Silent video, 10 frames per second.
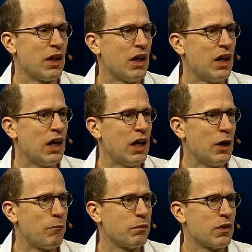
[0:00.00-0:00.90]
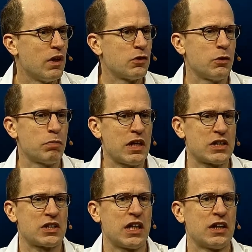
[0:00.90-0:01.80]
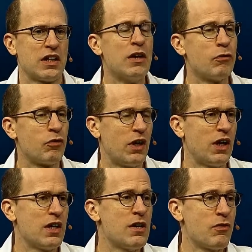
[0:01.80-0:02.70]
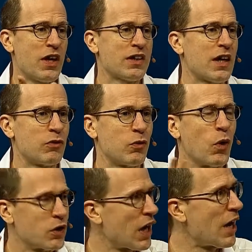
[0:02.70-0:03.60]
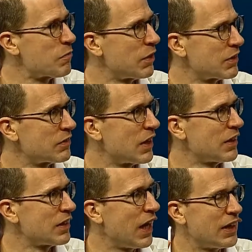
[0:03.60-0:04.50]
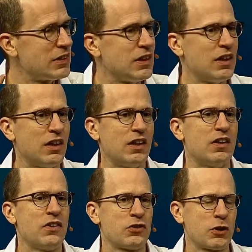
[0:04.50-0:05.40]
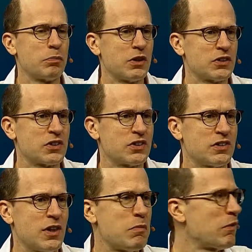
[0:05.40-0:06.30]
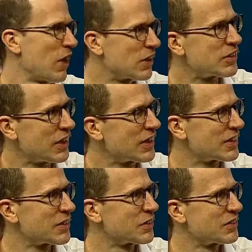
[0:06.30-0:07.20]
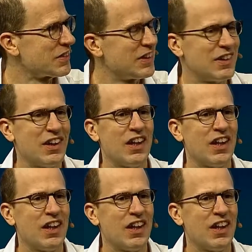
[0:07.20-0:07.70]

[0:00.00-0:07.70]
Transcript: um, to pledge that if, if that ever were to happen, right, then the surplus above 100x uh,